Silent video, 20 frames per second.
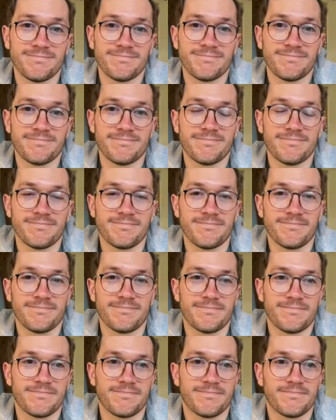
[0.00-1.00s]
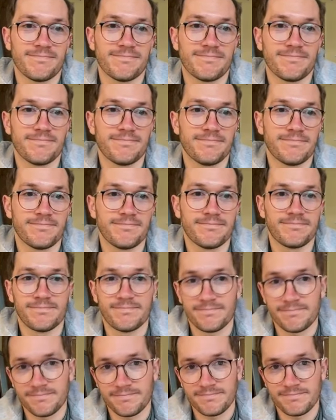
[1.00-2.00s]

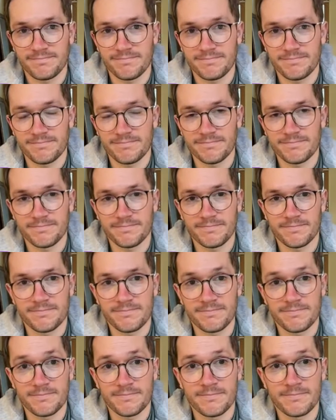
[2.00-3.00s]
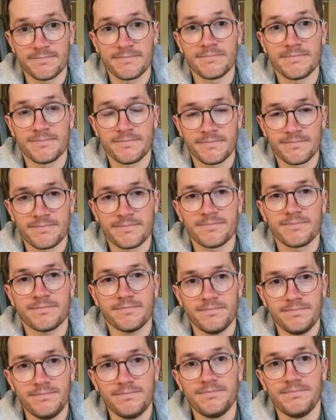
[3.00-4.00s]

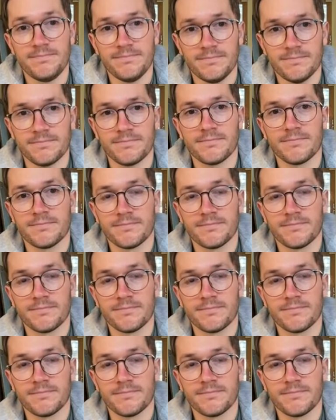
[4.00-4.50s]
[no speech]